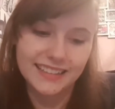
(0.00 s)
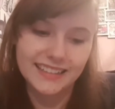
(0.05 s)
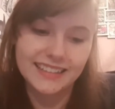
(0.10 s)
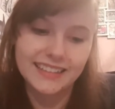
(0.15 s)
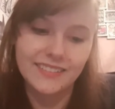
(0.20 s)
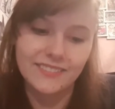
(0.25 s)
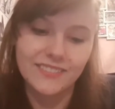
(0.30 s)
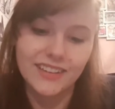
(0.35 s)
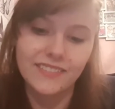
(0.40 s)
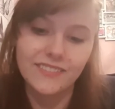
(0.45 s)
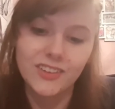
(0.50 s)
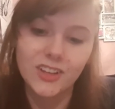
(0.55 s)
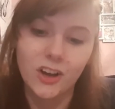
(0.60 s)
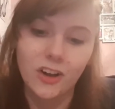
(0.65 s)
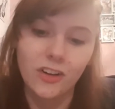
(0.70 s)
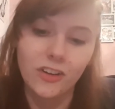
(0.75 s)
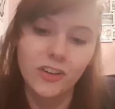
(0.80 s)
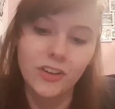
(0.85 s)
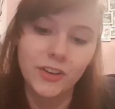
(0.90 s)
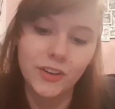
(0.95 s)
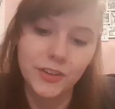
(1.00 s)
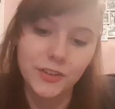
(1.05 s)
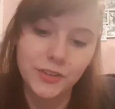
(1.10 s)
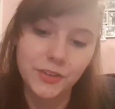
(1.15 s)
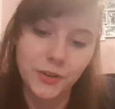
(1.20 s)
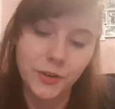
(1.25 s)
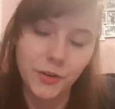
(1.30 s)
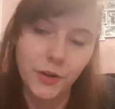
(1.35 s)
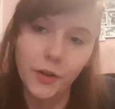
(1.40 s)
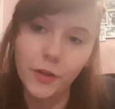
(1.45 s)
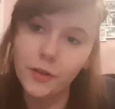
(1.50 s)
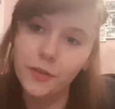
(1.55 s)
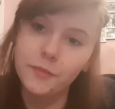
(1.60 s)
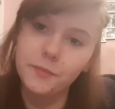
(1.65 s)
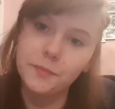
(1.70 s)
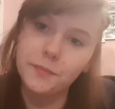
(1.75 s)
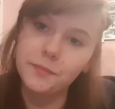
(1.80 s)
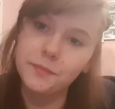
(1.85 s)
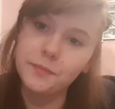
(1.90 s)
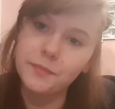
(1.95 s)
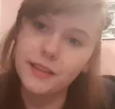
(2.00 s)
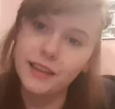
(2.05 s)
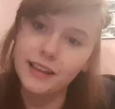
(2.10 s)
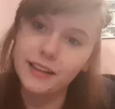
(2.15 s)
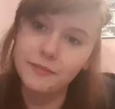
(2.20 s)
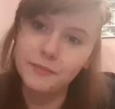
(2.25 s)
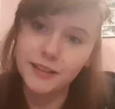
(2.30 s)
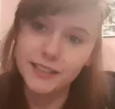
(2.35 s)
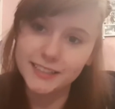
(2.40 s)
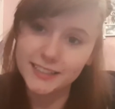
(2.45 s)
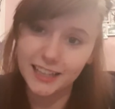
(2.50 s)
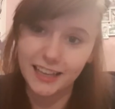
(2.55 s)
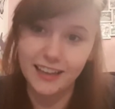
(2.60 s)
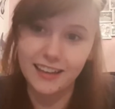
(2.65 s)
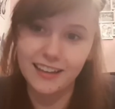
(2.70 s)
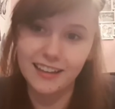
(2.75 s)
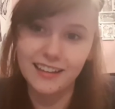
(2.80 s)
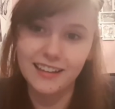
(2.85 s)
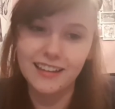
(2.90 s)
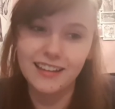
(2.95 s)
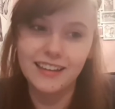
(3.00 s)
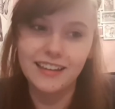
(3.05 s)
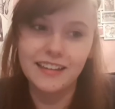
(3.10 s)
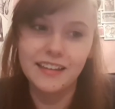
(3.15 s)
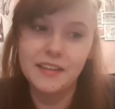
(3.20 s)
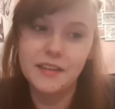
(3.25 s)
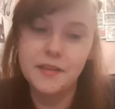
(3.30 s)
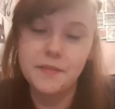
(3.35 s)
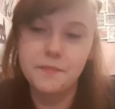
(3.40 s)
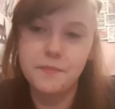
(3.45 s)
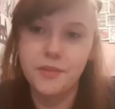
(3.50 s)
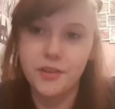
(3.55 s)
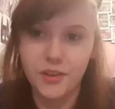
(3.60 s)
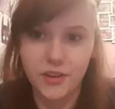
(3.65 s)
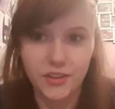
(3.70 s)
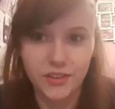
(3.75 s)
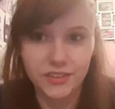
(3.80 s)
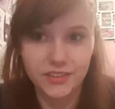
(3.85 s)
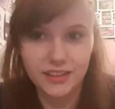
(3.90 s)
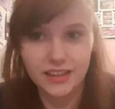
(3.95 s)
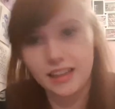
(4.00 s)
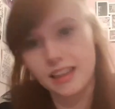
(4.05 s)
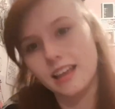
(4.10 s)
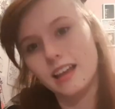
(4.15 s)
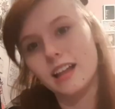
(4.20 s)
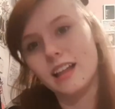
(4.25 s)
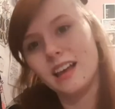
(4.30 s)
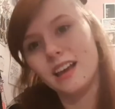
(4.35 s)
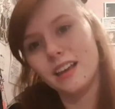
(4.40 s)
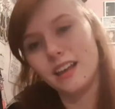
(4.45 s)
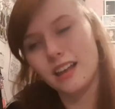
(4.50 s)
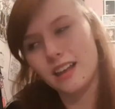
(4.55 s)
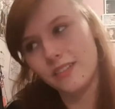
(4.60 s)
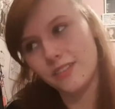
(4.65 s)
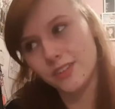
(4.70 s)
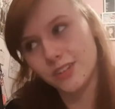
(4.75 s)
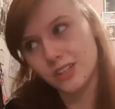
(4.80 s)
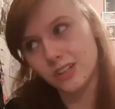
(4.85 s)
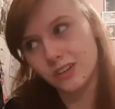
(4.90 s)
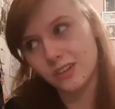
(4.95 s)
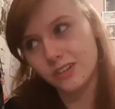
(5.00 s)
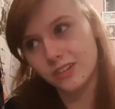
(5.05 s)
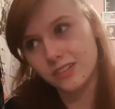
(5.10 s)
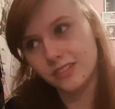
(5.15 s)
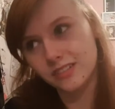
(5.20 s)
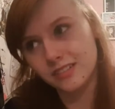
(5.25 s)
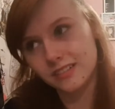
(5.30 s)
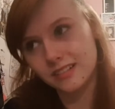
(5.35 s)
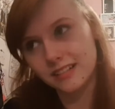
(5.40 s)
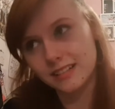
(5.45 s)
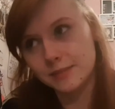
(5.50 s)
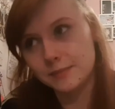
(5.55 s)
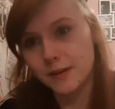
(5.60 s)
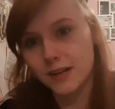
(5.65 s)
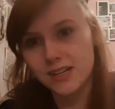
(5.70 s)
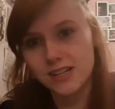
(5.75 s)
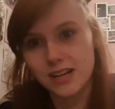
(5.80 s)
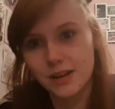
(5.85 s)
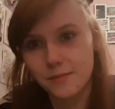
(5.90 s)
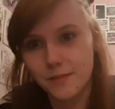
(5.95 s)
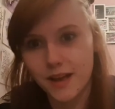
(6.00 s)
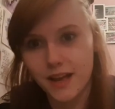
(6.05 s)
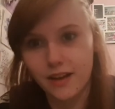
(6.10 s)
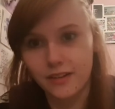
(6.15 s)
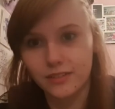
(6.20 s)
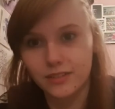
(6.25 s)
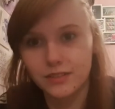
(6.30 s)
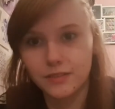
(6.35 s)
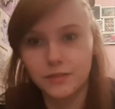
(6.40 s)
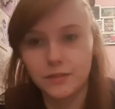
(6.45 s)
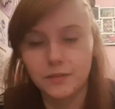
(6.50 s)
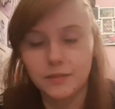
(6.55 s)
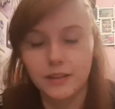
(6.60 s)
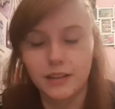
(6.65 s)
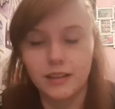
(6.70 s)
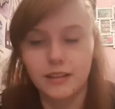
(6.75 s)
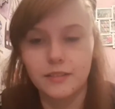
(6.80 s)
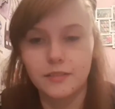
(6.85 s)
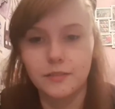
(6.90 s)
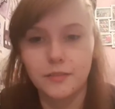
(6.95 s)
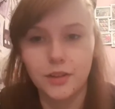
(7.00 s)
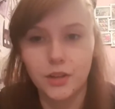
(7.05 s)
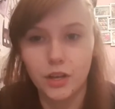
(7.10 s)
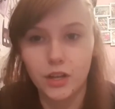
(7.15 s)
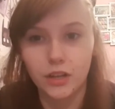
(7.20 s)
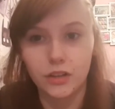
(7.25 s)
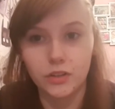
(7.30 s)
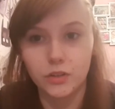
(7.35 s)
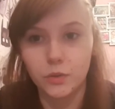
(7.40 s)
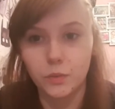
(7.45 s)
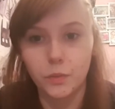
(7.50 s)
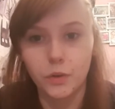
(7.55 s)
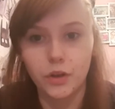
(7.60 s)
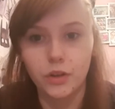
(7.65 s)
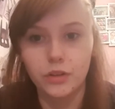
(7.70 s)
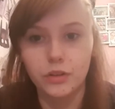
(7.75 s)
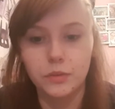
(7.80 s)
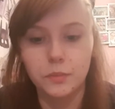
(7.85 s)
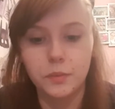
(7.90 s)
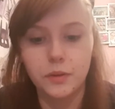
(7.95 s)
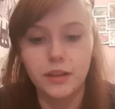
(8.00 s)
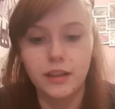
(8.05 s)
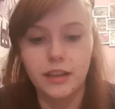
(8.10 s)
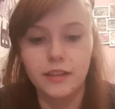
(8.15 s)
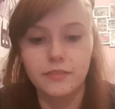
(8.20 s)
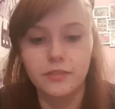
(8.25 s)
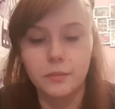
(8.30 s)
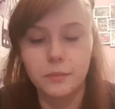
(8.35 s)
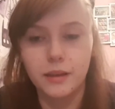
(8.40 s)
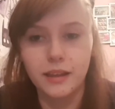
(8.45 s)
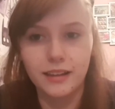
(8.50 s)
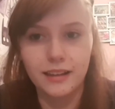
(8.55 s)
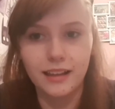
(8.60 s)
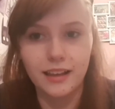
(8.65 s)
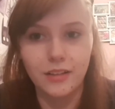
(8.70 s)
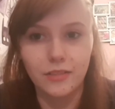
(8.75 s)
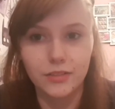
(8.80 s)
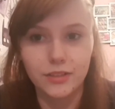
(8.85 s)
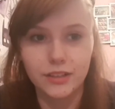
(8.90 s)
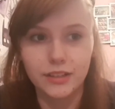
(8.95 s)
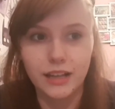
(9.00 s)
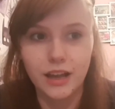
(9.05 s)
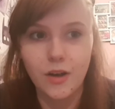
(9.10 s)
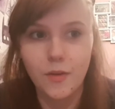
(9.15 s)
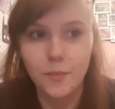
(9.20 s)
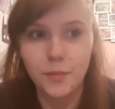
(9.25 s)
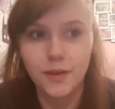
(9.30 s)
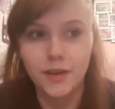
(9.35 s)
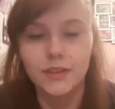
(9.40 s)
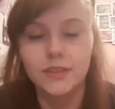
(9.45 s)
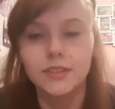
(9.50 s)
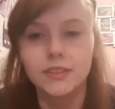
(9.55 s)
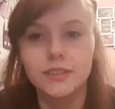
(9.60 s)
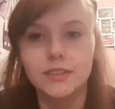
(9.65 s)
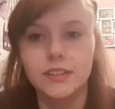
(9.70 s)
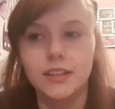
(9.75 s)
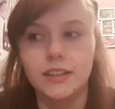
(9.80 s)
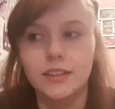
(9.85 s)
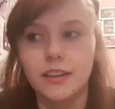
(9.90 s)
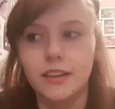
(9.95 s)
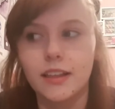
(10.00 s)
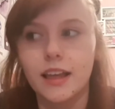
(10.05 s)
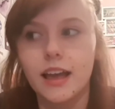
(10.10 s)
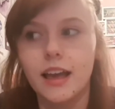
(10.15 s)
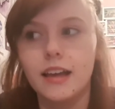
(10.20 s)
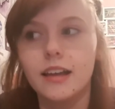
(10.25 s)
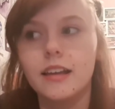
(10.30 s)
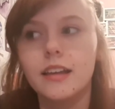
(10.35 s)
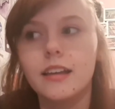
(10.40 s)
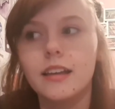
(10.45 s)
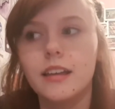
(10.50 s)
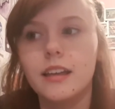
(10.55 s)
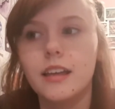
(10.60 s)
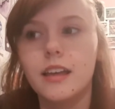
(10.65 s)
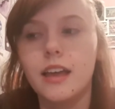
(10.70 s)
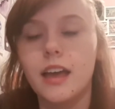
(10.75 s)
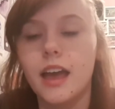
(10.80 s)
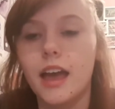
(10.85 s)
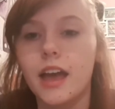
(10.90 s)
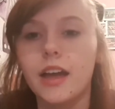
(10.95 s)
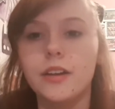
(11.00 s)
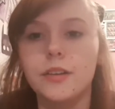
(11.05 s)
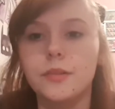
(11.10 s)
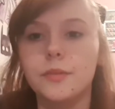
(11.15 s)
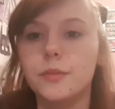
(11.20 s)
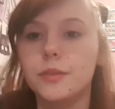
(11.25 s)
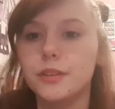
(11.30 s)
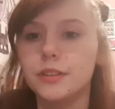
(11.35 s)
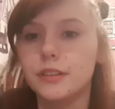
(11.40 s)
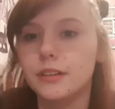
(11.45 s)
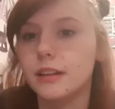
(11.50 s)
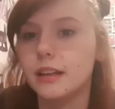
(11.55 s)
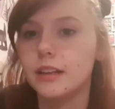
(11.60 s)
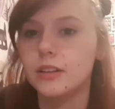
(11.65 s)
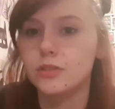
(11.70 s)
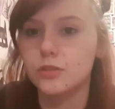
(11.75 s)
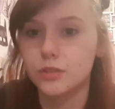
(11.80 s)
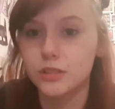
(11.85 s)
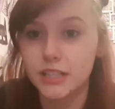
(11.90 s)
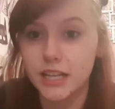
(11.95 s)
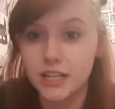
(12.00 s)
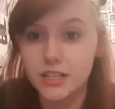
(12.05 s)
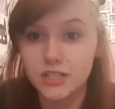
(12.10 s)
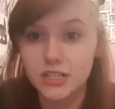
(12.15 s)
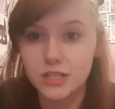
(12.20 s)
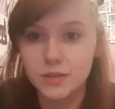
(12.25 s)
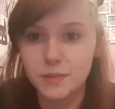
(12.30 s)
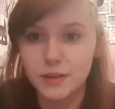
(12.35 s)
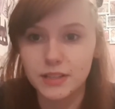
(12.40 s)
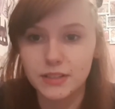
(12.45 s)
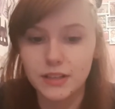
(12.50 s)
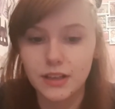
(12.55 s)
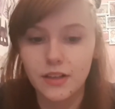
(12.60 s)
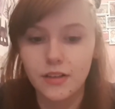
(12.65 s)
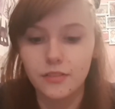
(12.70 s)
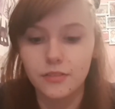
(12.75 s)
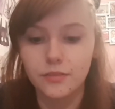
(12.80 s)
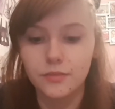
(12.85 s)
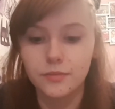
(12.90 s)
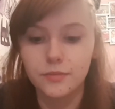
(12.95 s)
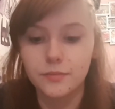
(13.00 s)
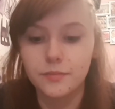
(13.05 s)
sometimes can't control like my singing, because like I'll have a song on, especially in my house, like it's the worst, but like if I'm obviously out places and things like that, I don't want to like draw attention to myself,